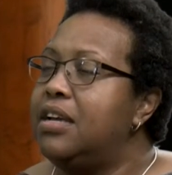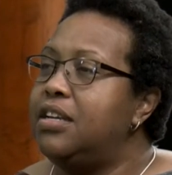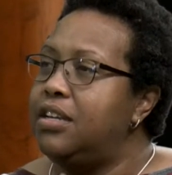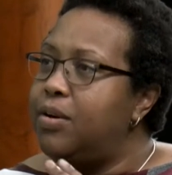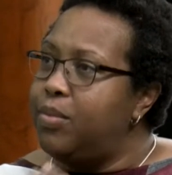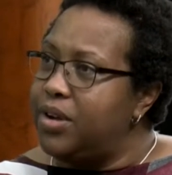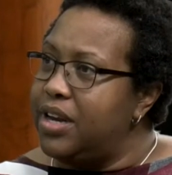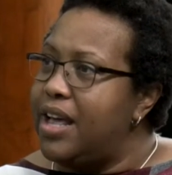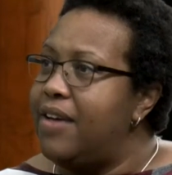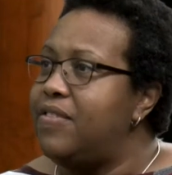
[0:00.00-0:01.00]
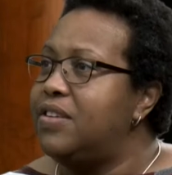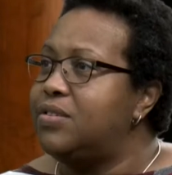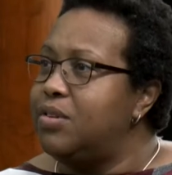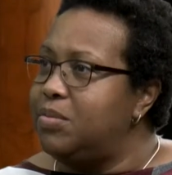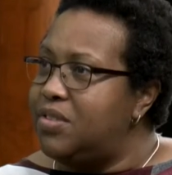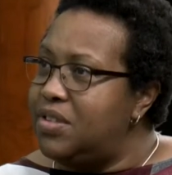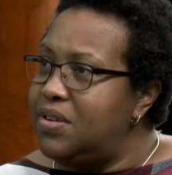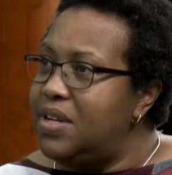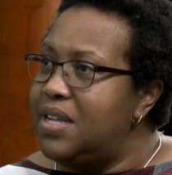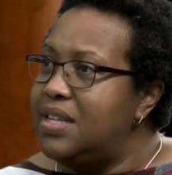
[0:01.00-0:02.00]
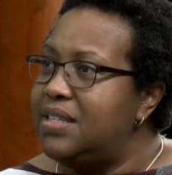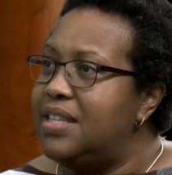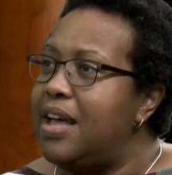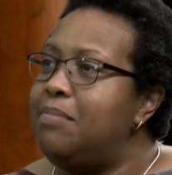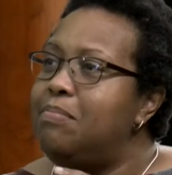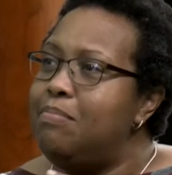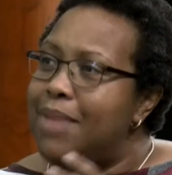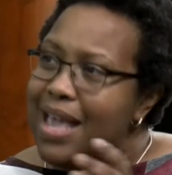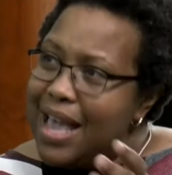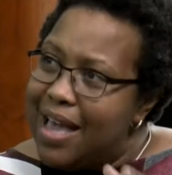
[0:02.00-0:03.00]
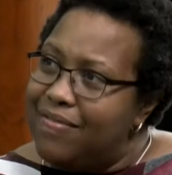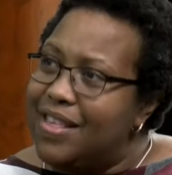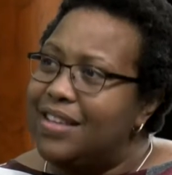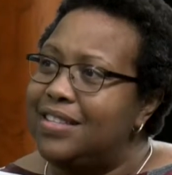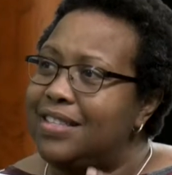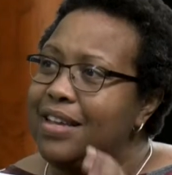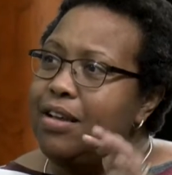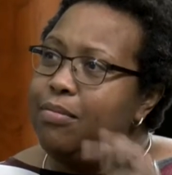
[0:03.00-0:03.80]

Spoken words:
we're going to have this group of students that may have this